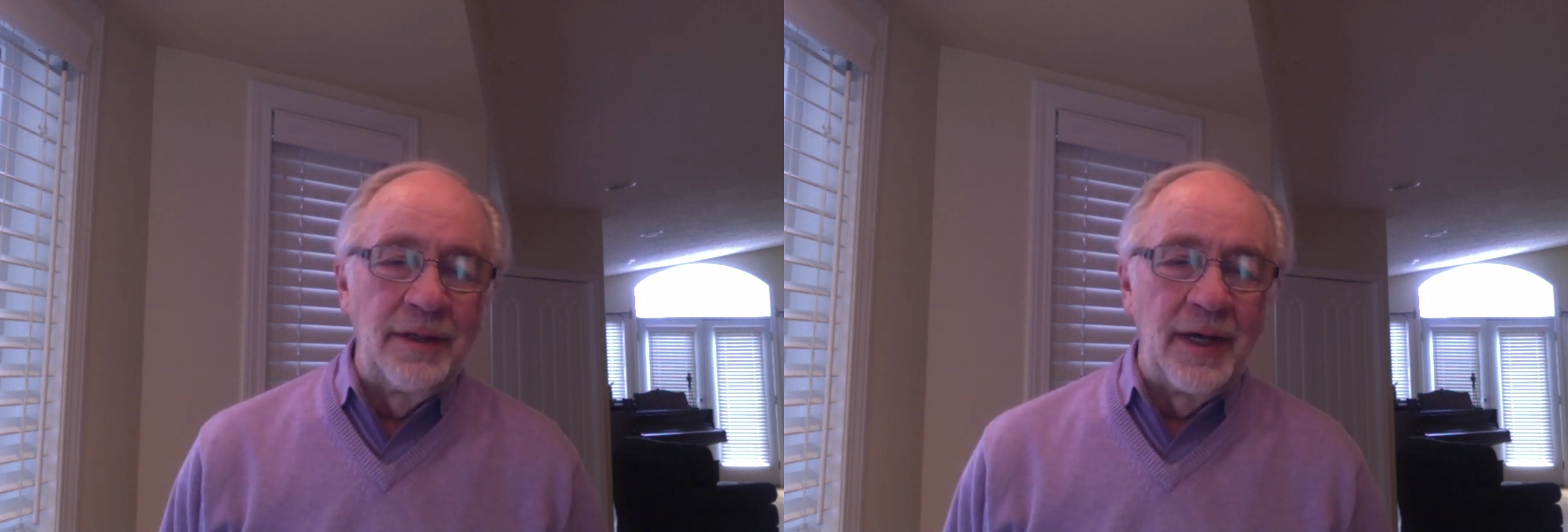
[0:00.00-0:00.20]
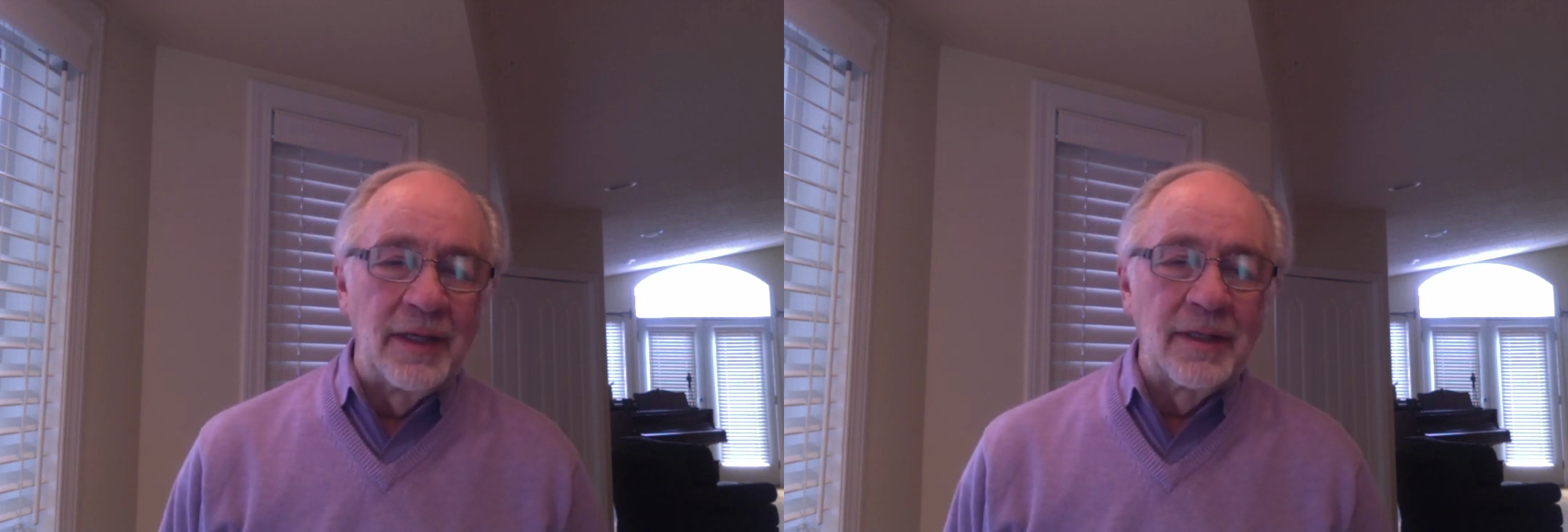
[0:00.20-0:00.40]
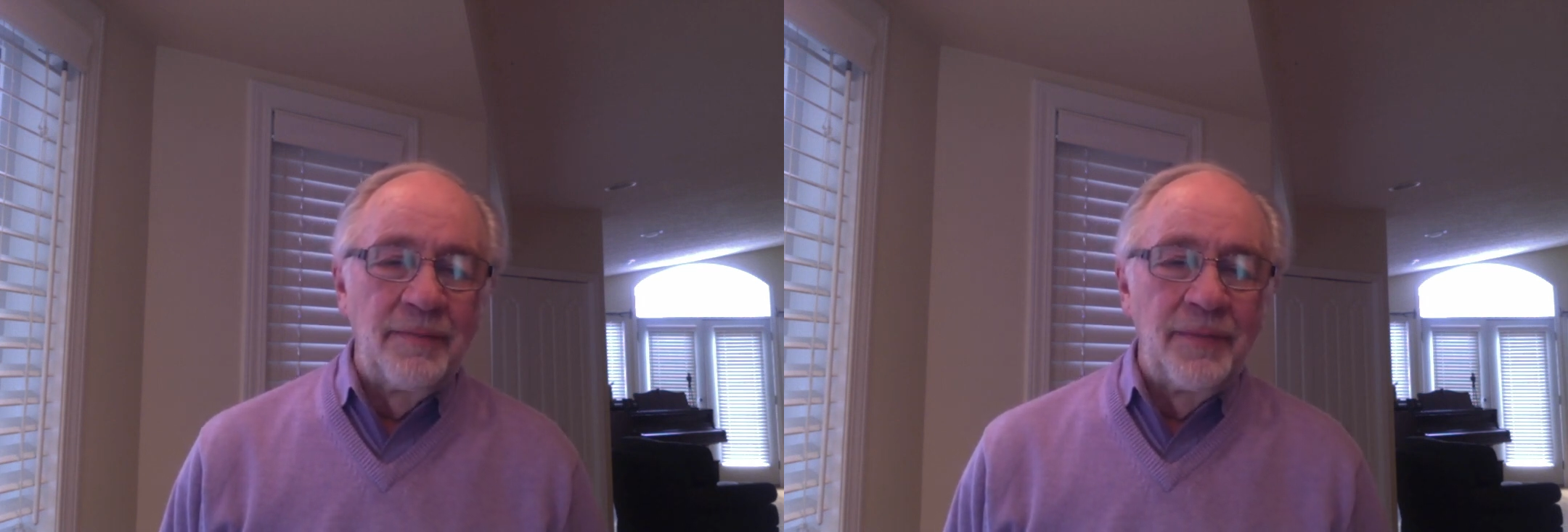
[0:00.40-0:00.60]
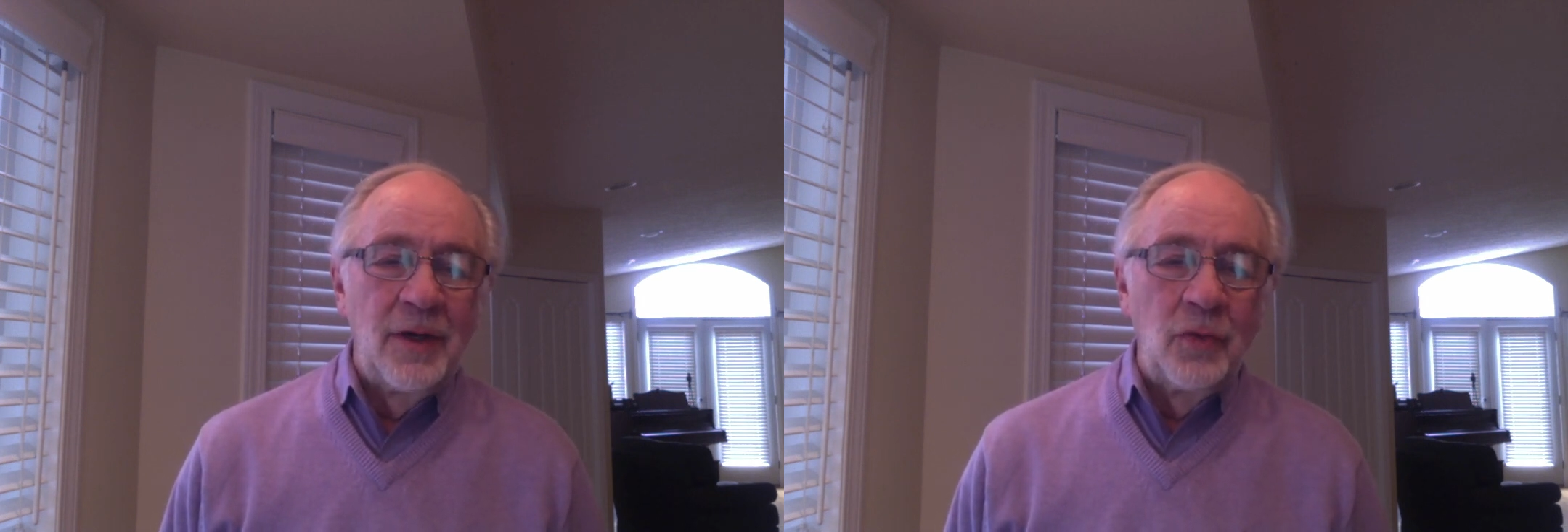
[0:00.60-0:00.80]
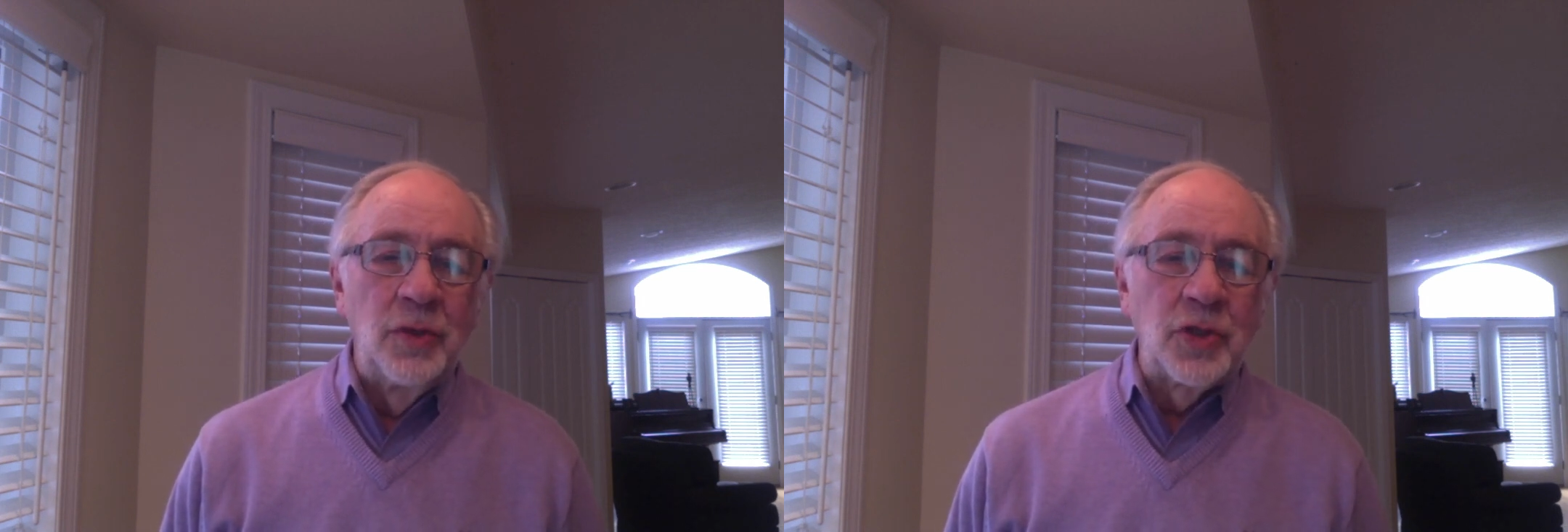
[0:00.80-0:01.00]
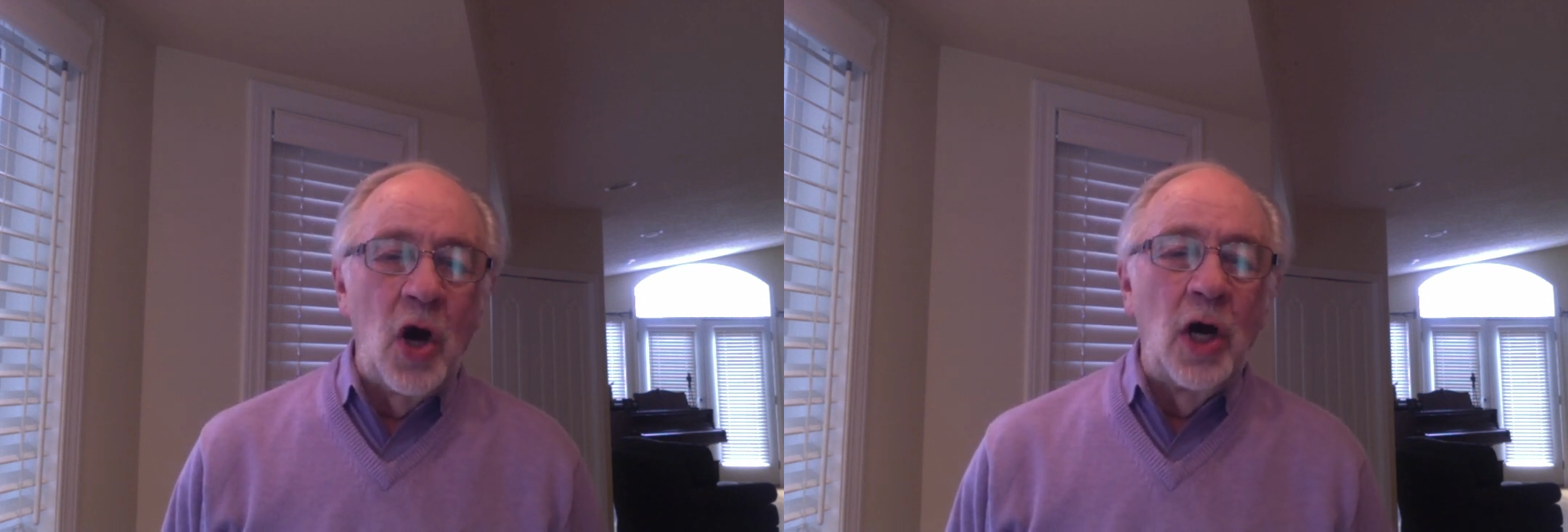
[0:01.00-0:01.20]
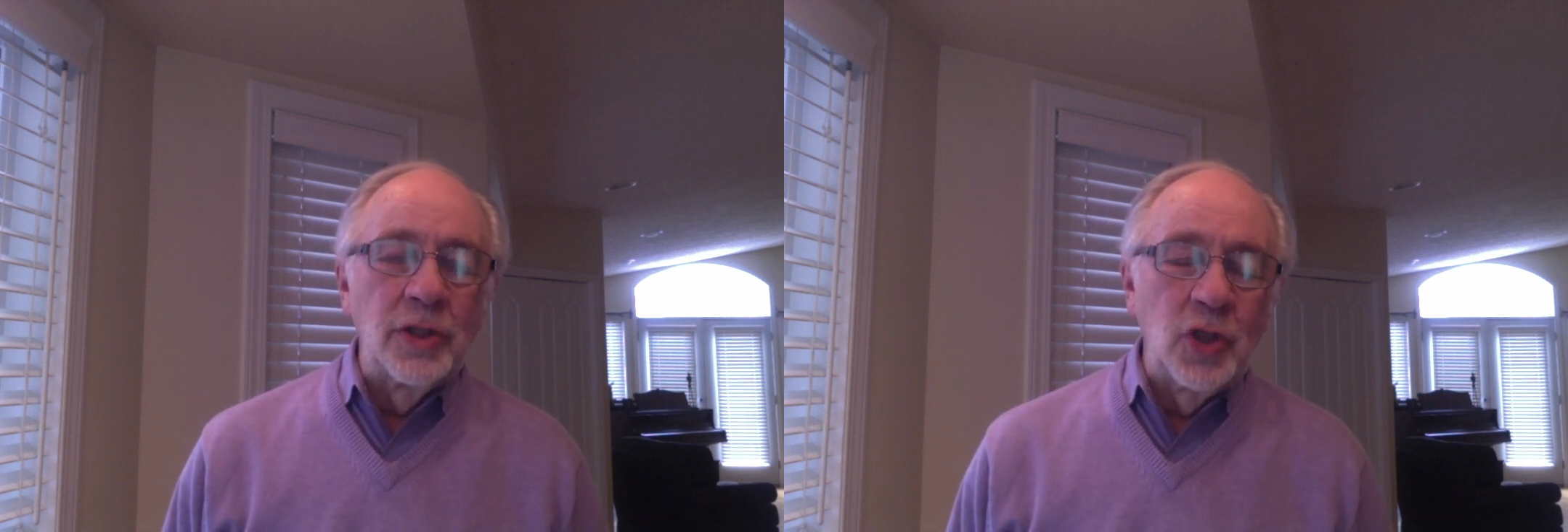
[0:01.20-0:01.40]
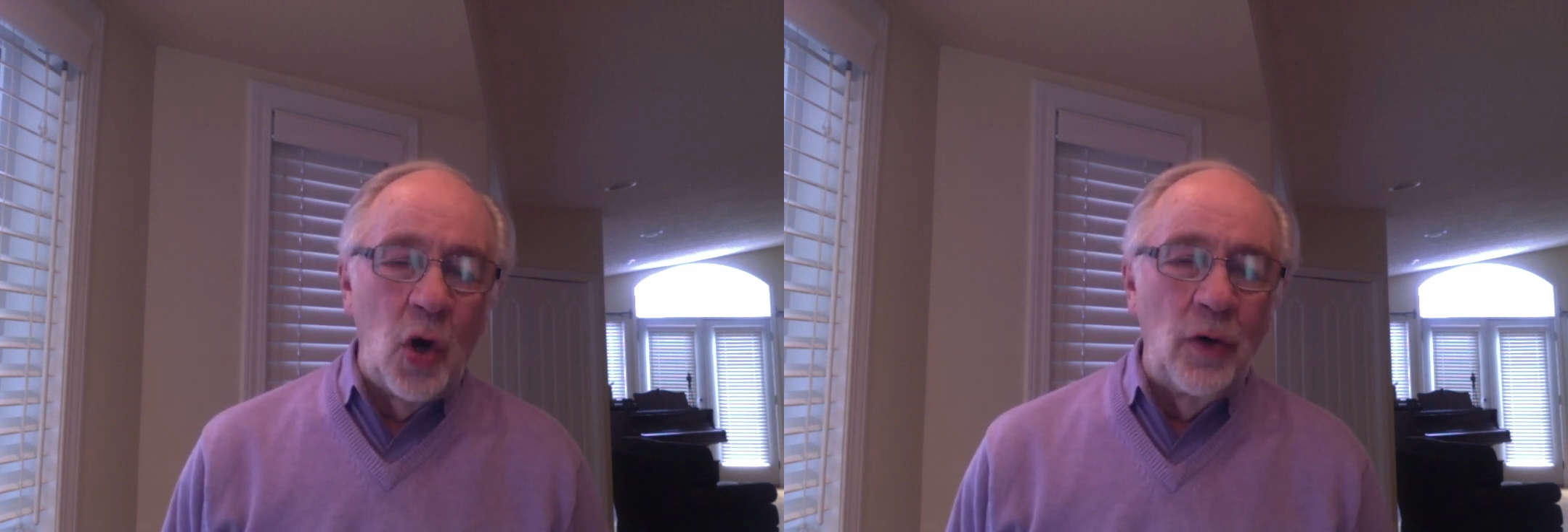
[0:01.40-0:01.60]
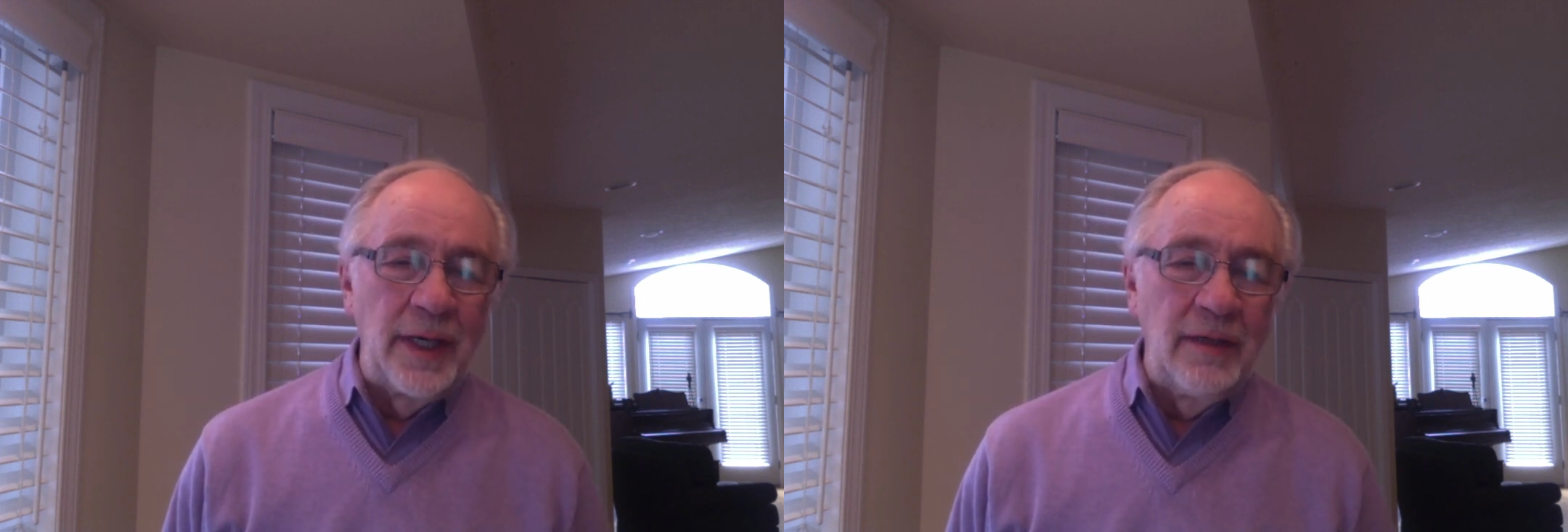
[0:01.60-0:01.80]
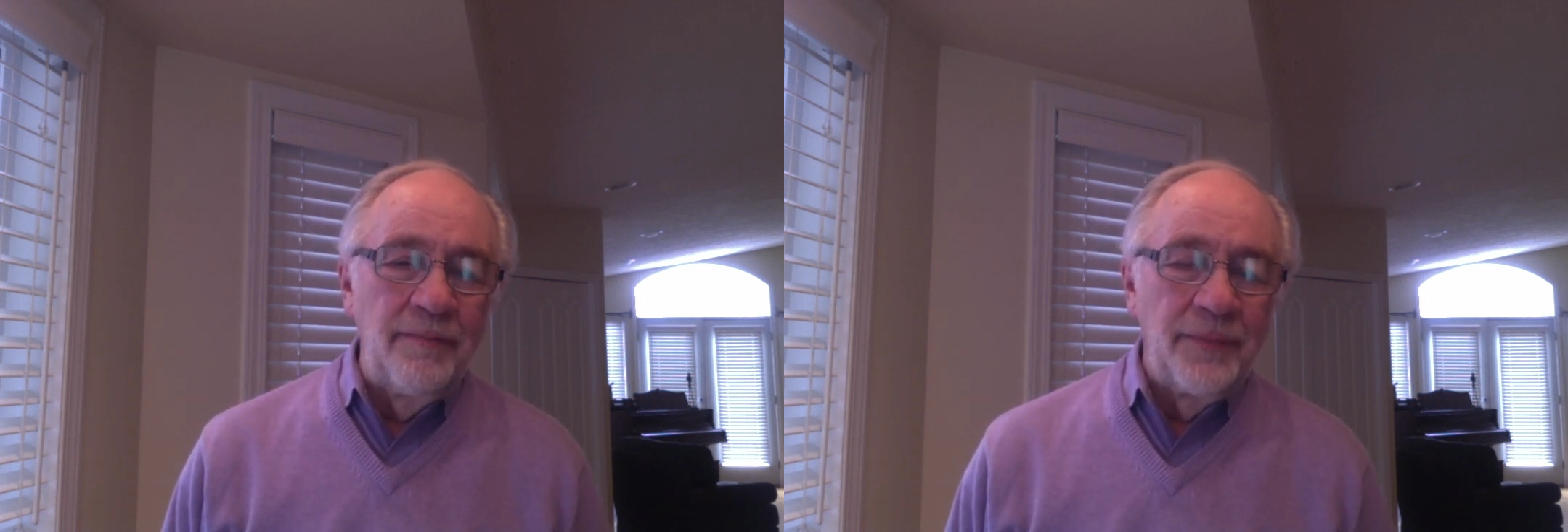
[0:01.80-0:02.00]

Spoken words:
that was ongoing.